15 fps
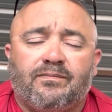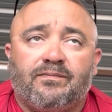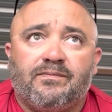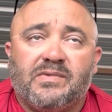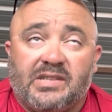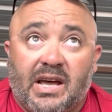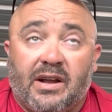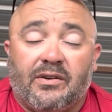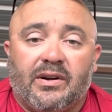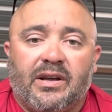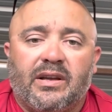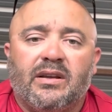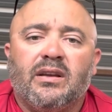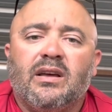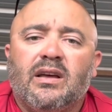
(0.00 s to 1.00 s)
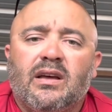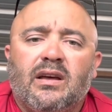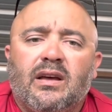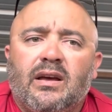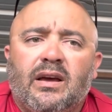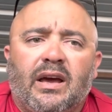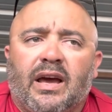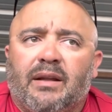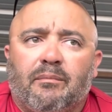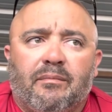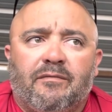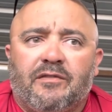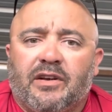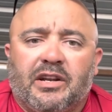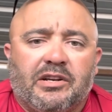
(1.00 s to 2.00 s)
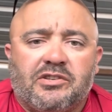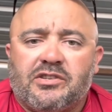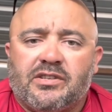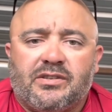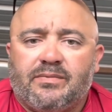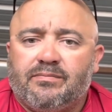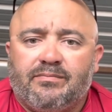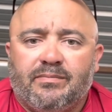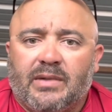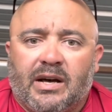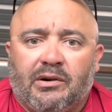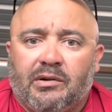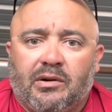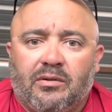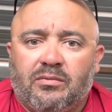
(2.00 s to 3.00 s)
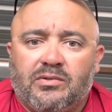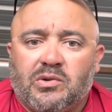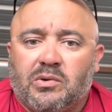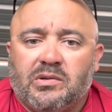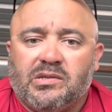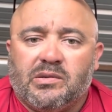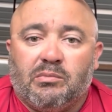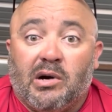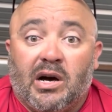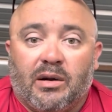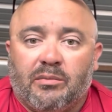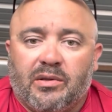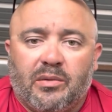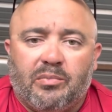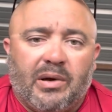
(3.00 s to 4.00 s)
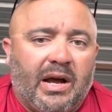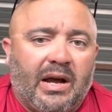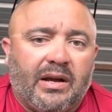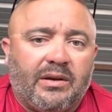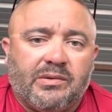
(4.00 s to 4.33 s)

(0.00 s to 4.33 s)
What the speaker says: Saturday and finished, I don't know, towards the bottom of the pack.